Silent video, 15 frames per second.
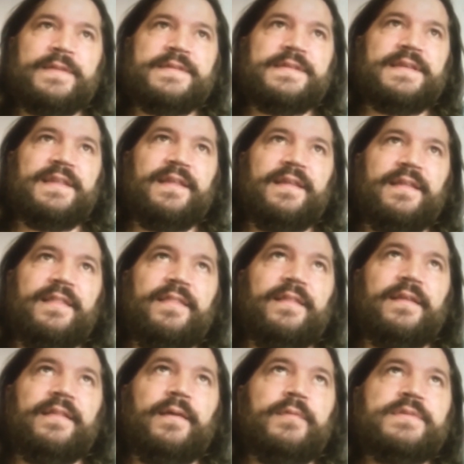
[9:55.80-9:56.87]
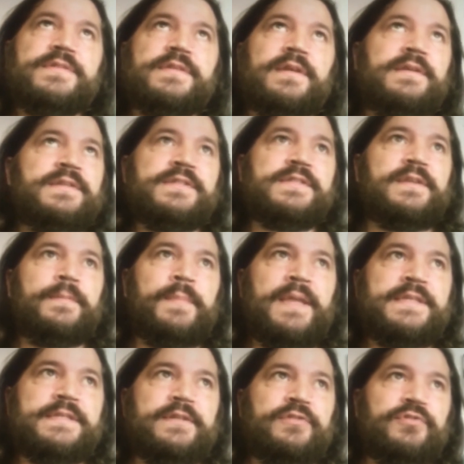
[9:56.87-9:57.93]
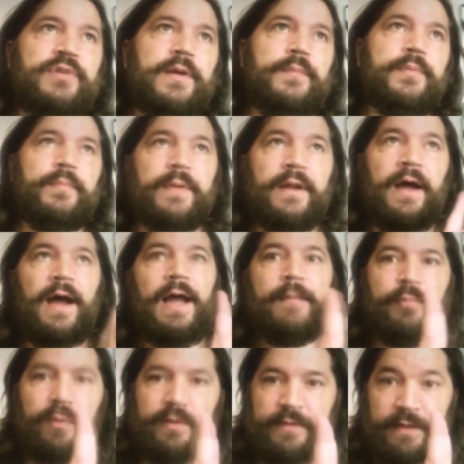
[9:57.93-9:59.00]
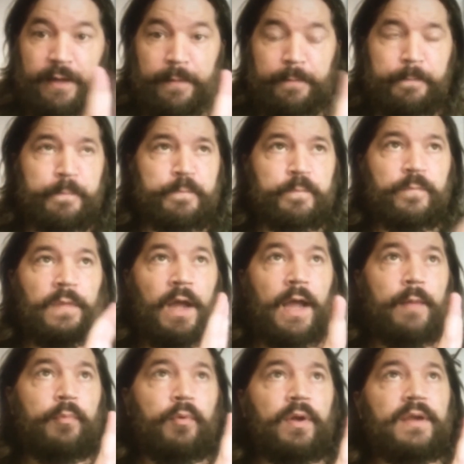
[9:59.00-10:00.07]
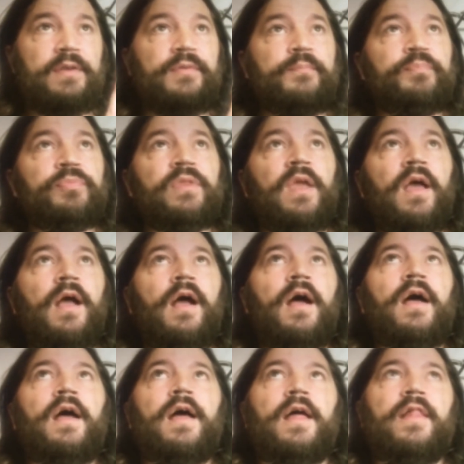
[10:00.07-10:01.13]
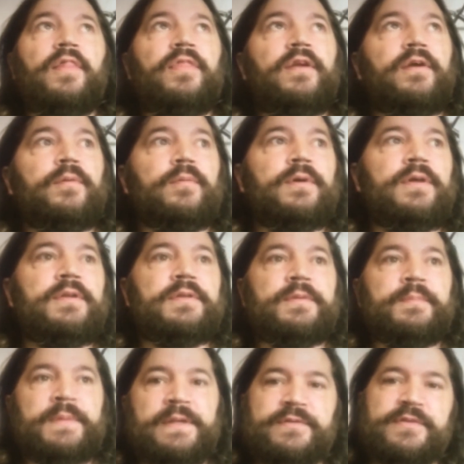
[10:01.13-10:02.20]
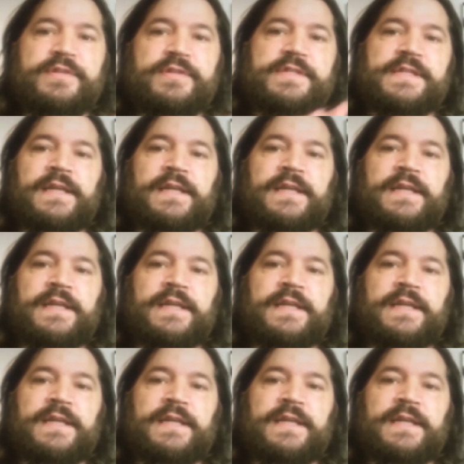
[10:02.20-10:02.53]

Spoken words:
let's see, that was just an amazing trip, but a high point, yeah, high point. there was, this